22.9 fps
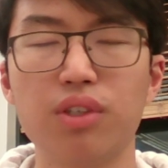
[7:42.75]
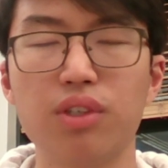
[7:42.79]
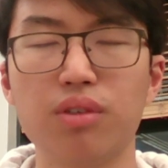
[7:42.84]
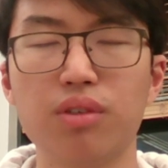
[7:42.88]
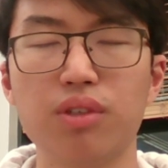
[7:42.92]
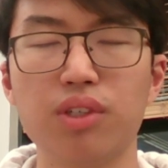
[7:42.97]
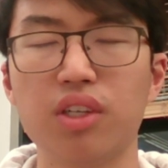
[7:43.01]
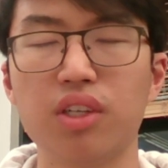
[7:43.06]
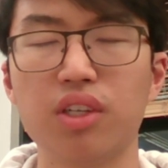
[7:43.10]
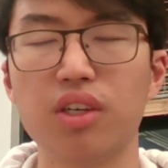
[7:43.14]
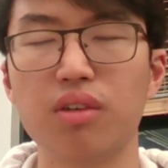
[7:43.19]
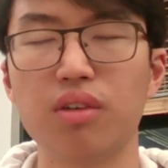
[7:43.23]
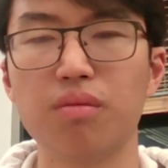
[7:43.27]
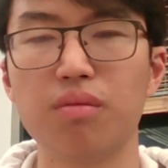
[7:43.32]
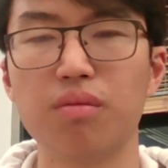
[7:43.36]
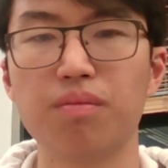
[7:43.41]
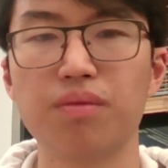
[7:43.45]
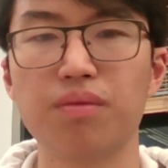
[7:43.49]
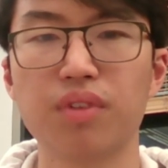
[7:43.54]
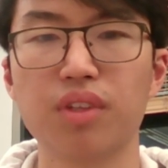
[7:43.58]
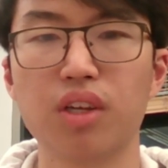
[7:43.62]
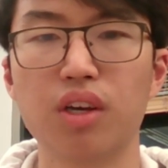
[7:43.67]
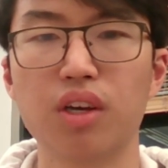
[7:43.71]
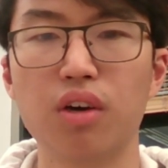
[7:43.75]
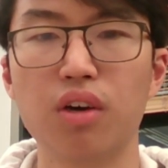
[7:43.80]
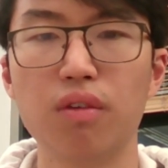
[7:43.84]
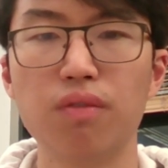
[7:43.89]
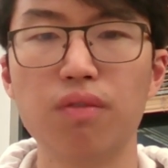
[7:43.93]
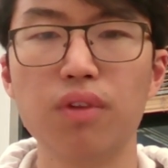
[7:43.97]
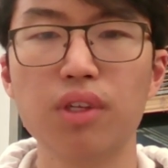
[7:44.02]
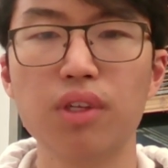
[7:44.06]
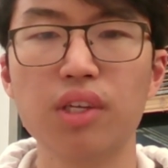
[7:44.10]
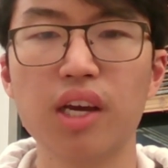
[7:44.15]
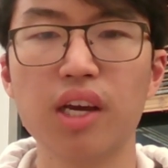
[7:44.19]
to,
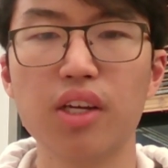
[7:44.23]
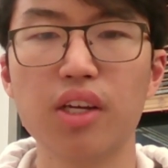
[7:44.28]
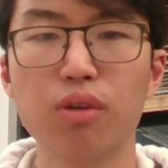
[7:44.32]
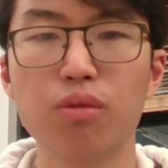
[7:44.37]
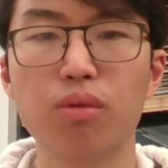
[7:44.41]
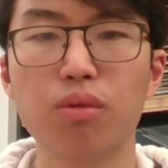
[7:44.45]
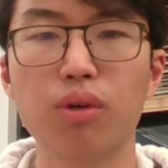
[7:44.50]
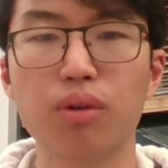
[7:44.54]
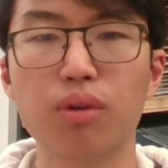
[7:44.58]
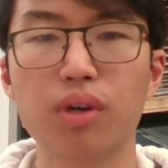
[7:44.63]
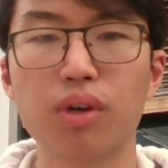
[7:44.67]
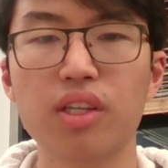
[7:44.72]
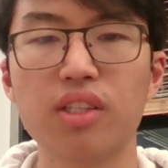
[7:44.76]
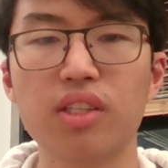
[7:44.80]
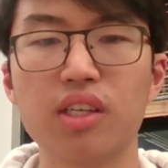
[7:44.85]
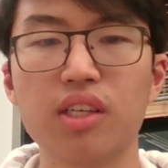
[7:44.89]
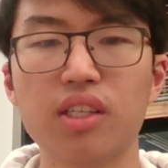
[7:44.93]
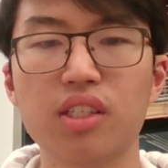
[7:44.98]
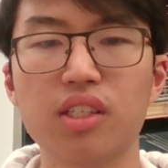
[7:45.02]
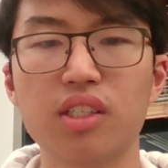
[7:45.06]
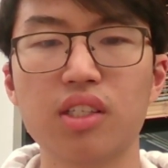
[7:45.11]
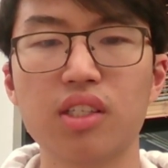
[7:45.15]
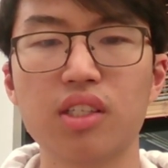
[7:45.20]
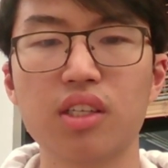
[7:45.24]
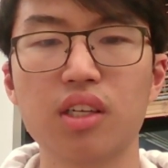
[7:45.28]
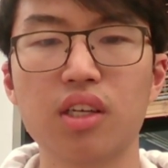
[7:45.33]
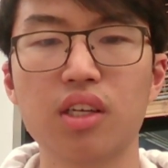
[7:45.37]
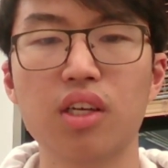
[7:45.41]
hopefully I don't regret this.